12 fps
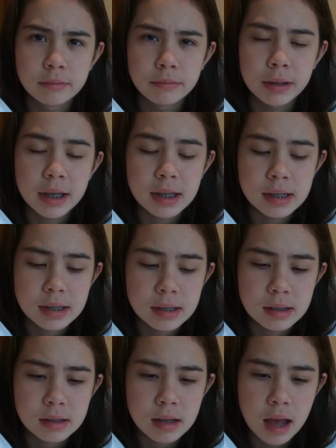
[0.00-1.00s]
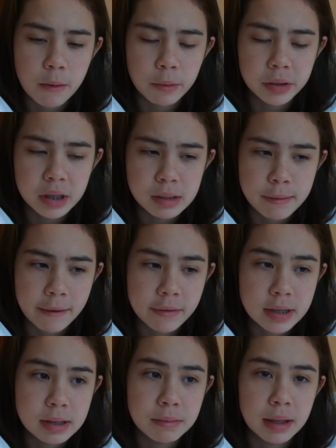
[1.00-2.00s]
because I want this
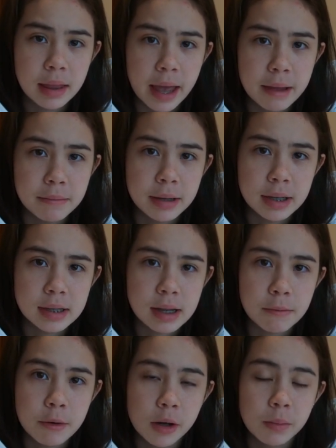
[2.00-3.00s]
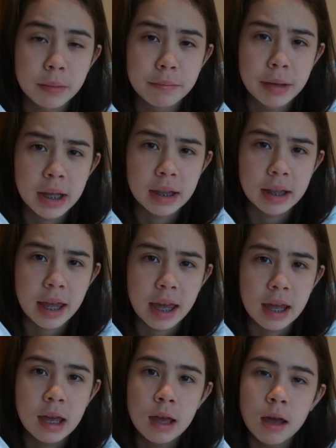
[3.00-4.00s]
breakfast to be light because I woke up a bit
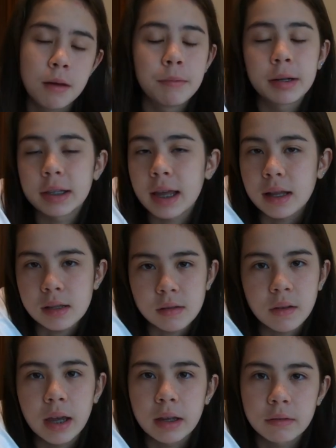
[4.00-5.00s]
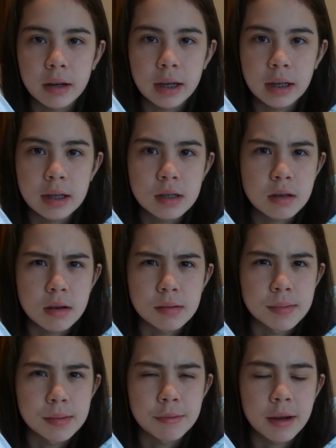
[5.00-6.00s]
late, but that's fine, right? It's
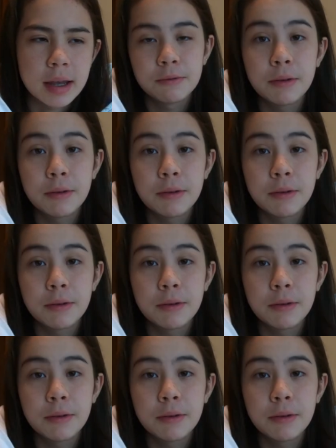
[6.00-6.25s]
Christmas break.